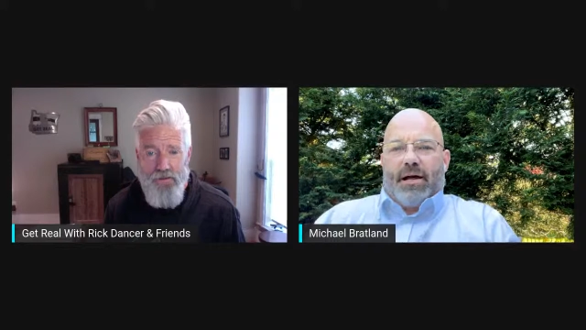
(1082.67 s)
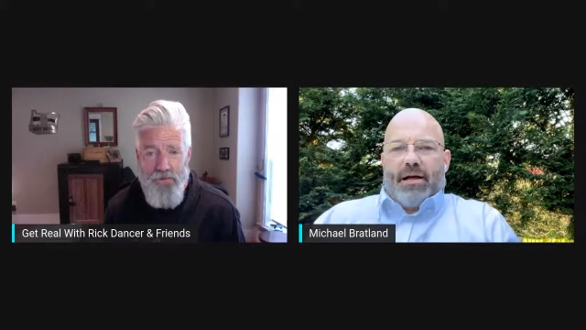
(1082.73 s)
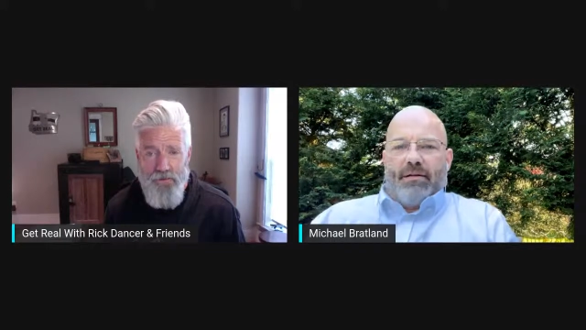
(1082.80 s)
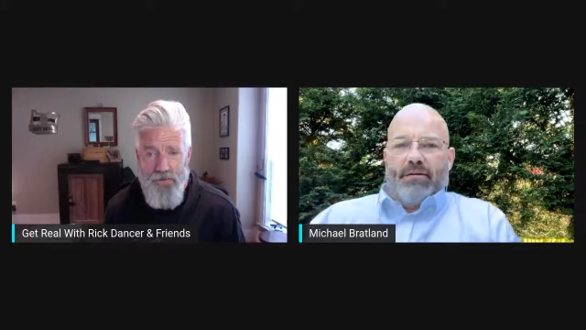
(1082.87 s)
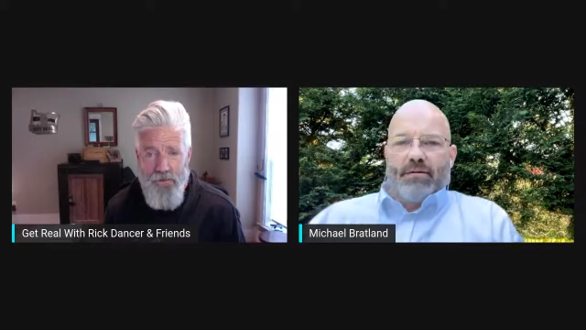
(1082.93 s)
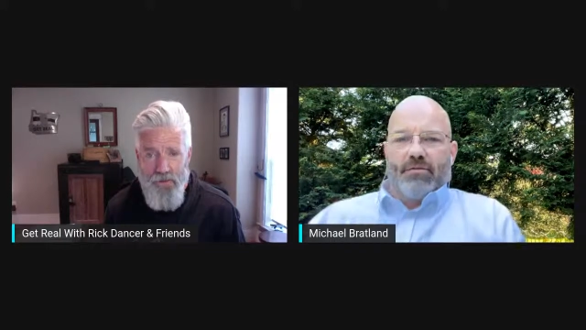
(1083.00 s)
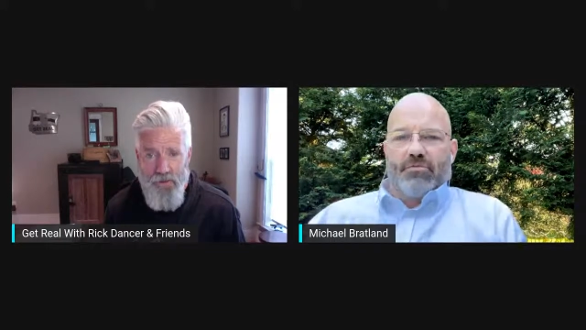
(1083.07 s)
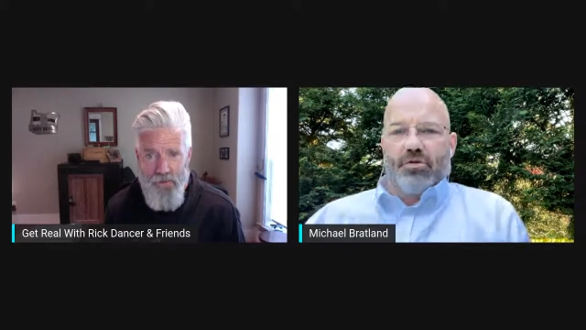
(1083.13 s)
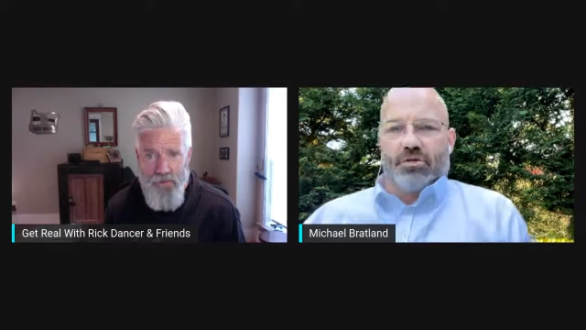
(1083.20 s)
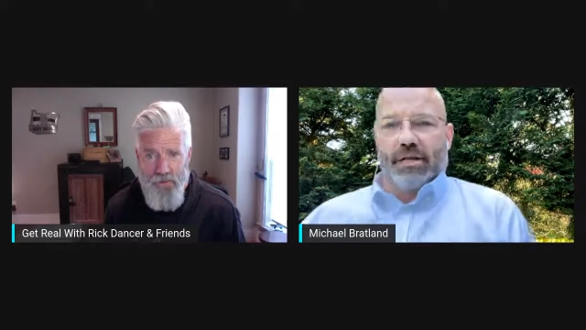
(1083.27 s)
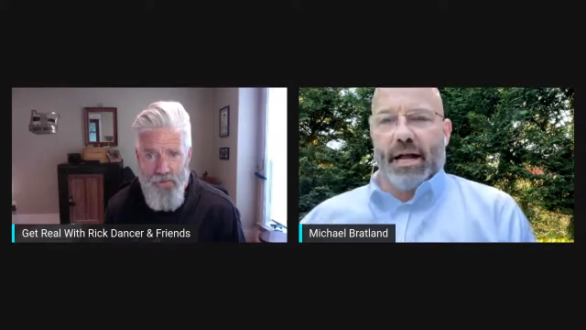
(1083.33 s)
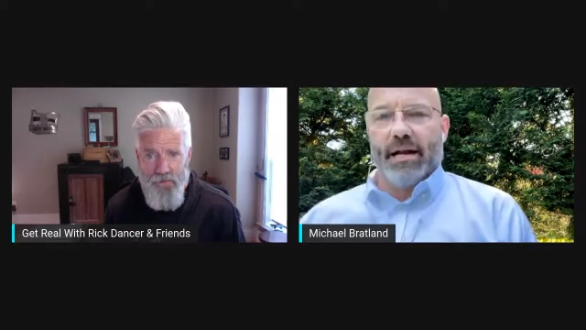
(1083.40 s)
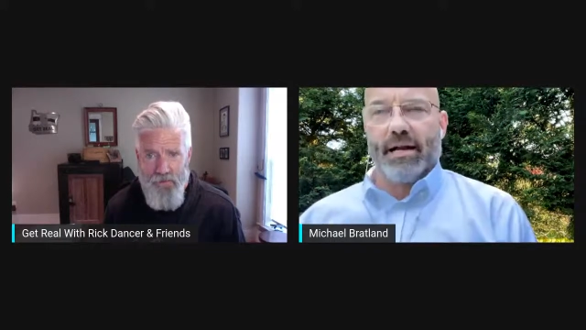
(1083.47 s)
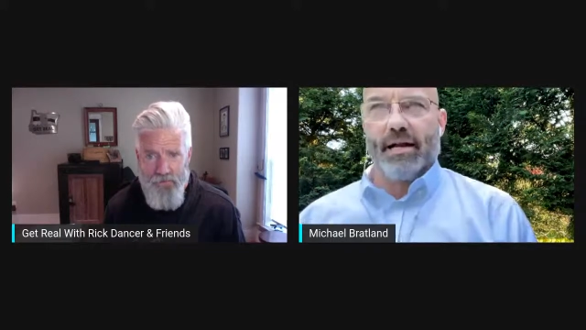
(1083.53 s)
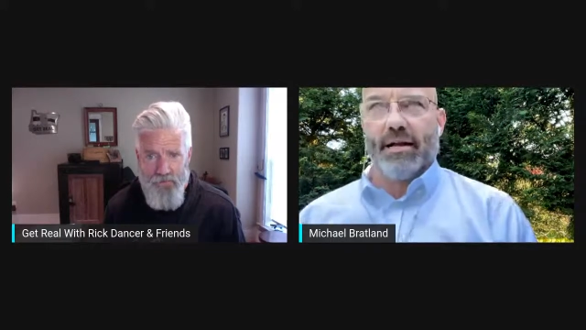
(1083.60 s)
Speaker 1: by real
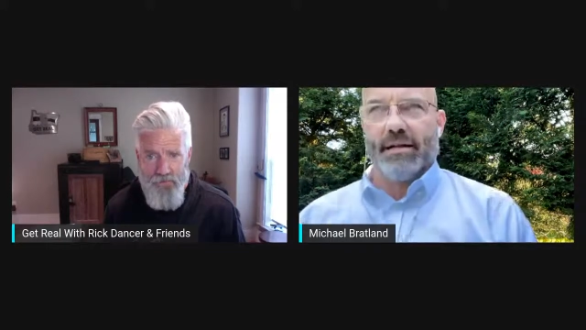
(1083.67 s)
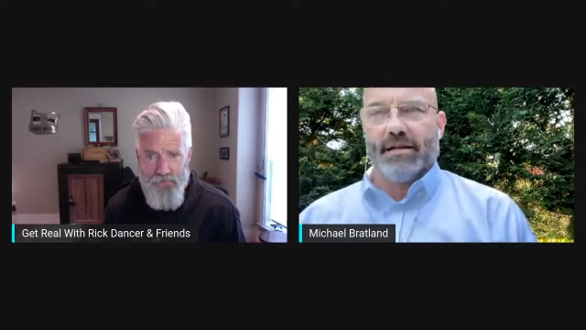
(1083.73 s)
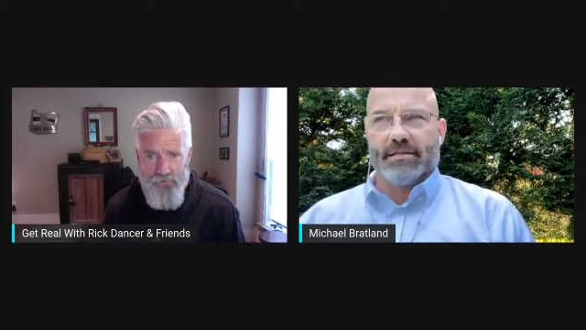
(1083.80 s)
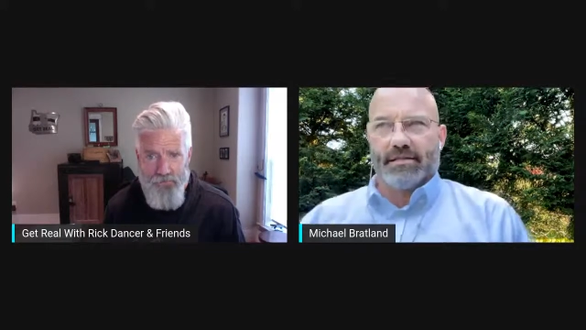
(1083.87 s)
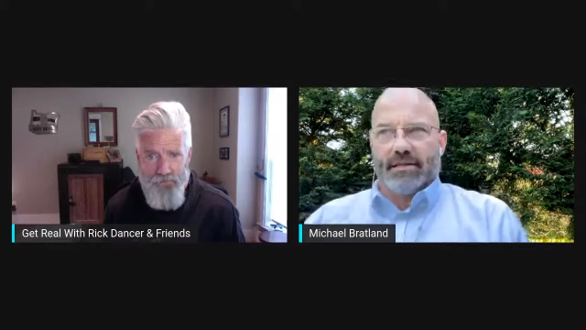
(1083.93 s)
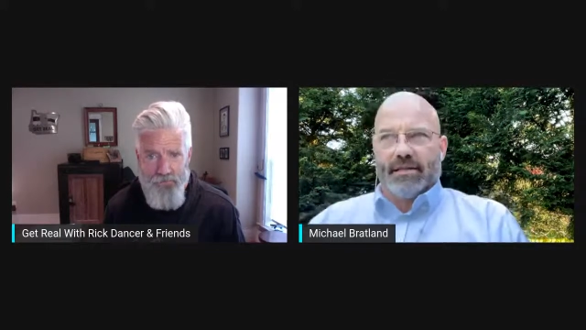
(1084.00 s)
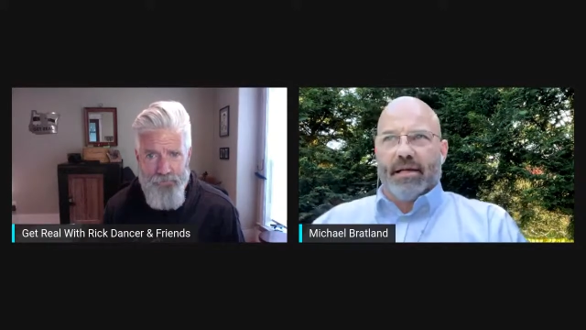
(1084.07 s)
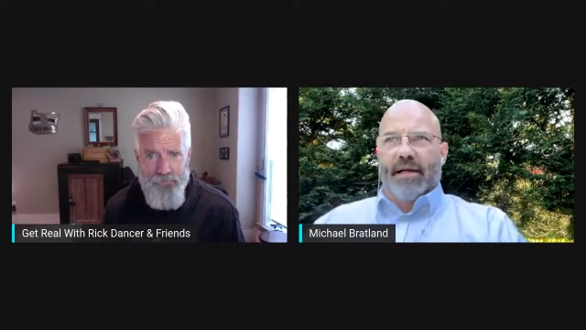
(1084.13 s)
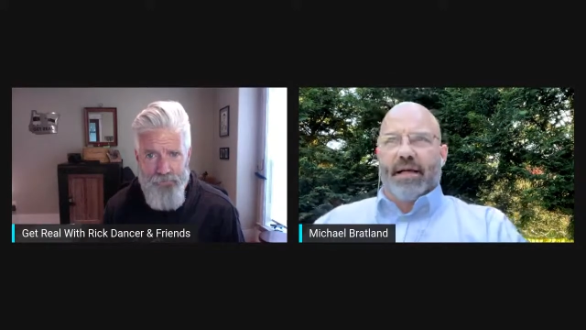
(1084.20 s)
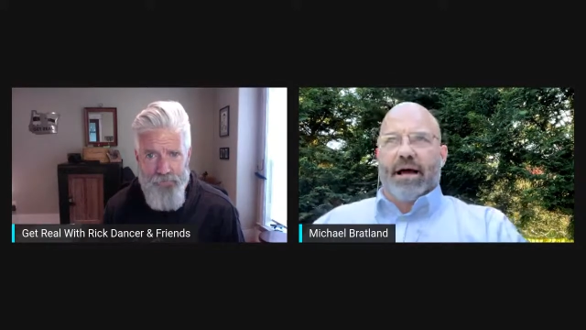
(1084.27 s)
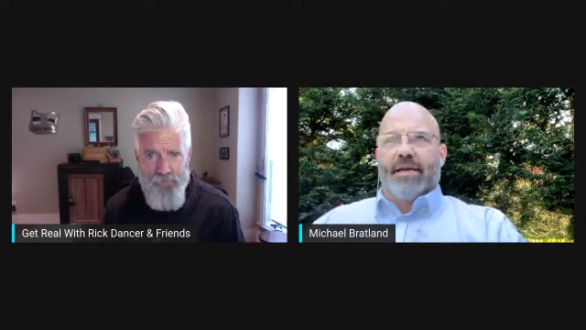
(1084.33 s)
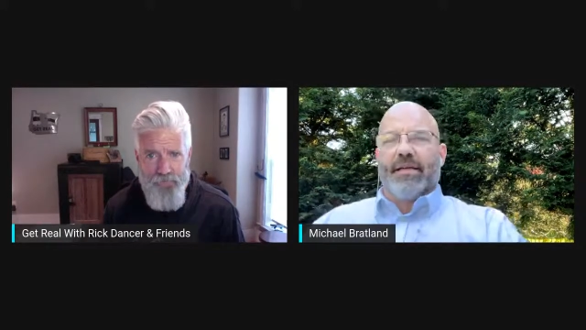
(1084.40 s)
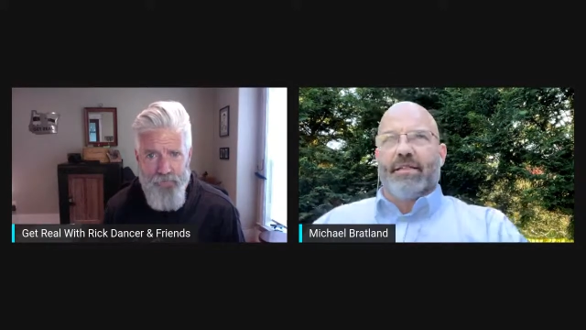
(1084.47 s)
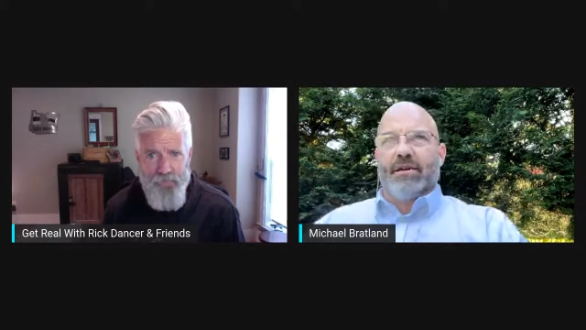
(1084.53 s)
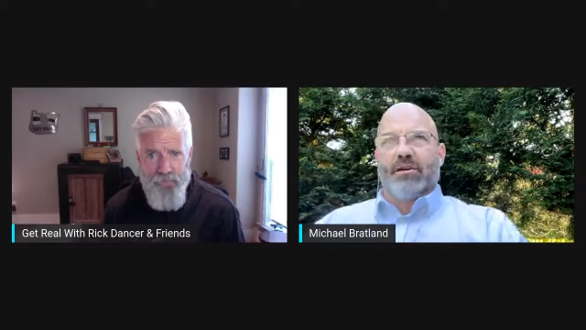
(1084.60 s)
data. And it's, like,
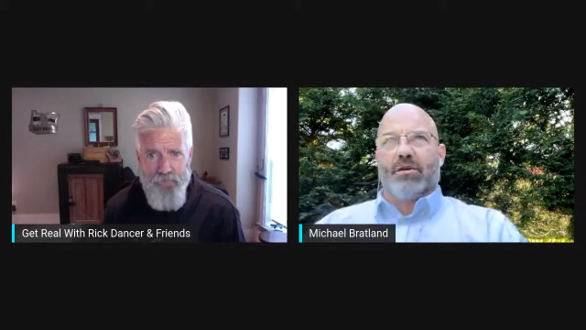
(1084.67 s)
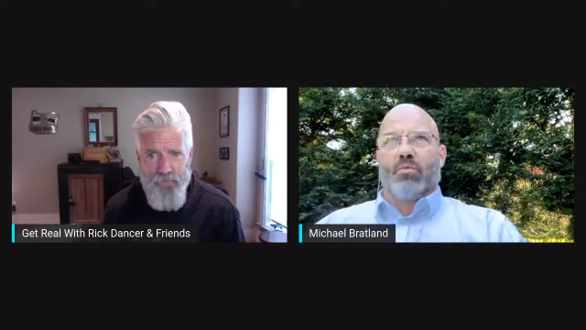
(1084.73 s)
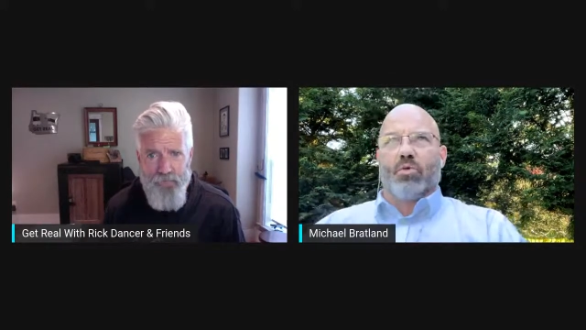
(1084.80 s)
I think there